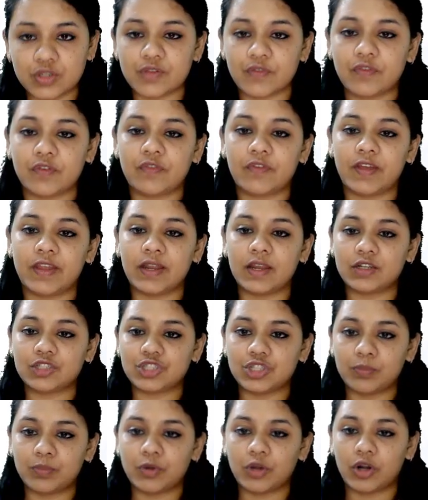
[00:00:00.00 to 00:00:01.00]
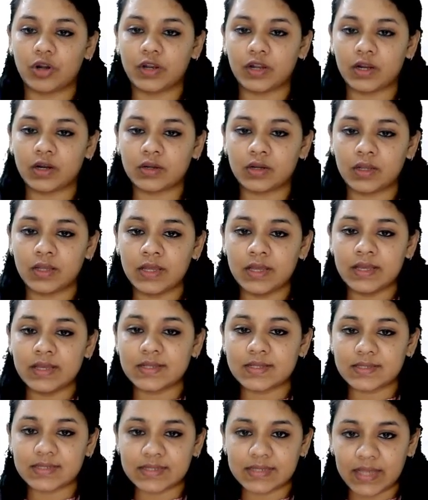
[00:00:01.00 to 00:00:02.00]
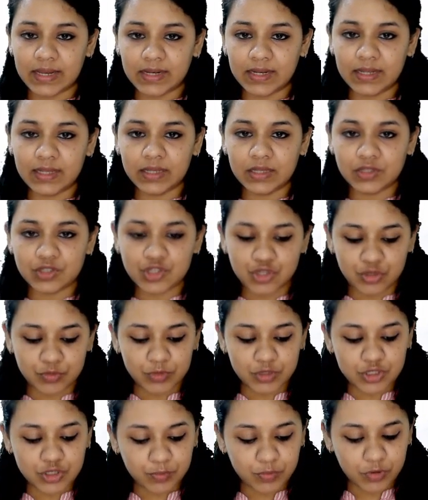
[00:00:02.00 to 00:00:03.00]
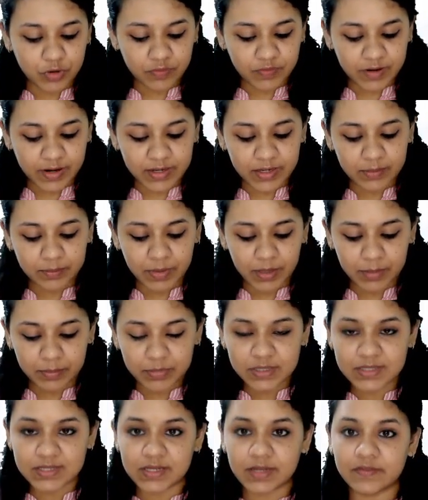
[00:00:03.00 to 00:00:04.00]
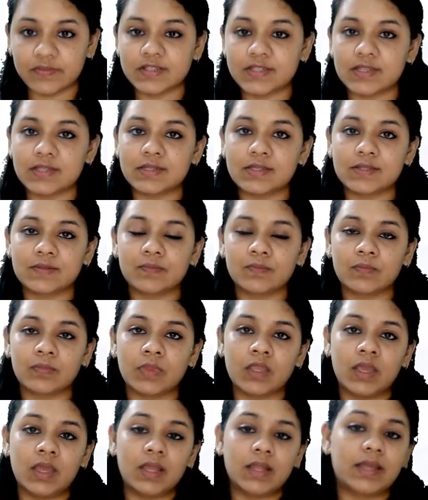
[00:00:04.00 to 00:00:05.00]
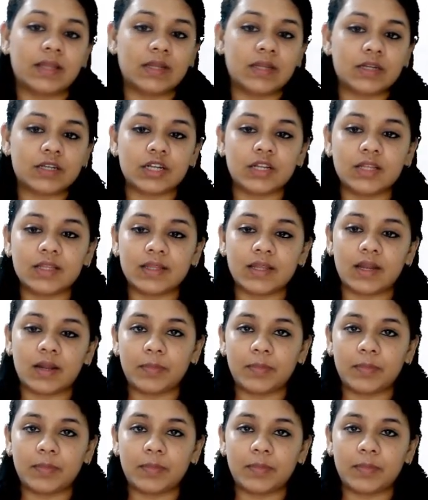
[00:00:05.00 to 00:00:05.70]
of a financial product, selling instruments, or providing payment services. Like literally there are